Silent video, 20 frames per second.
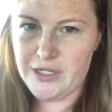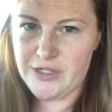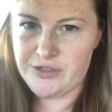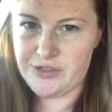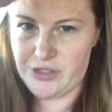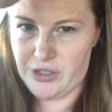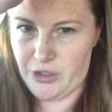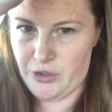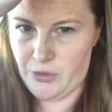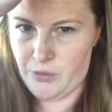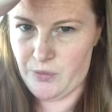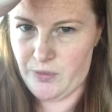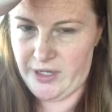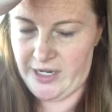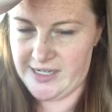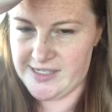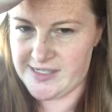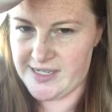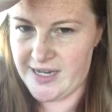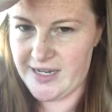So when
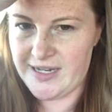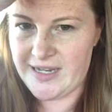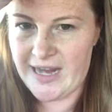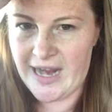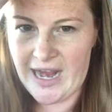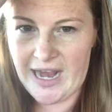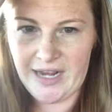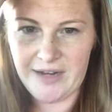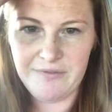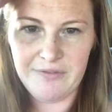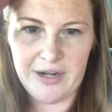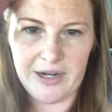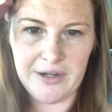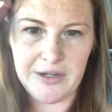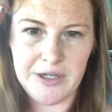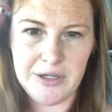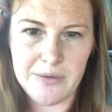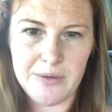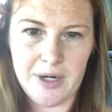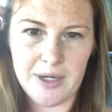I say CAD
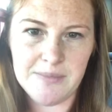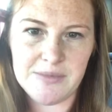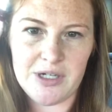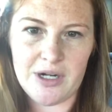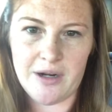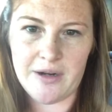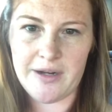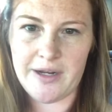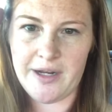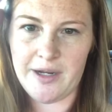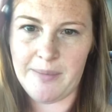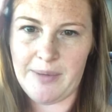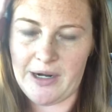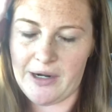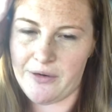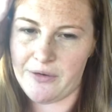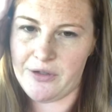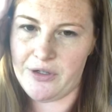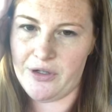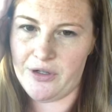value, I'm talking
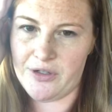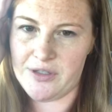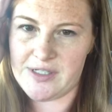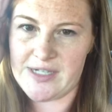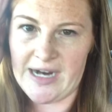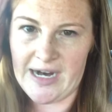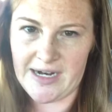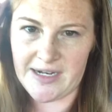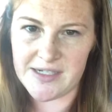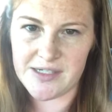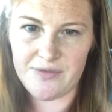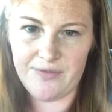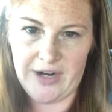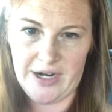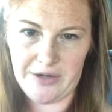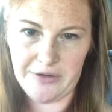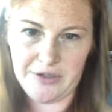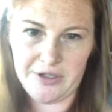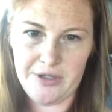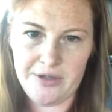about your tax
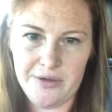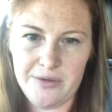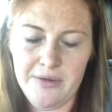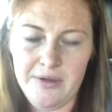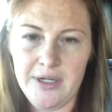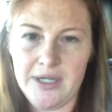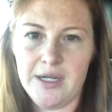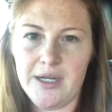value,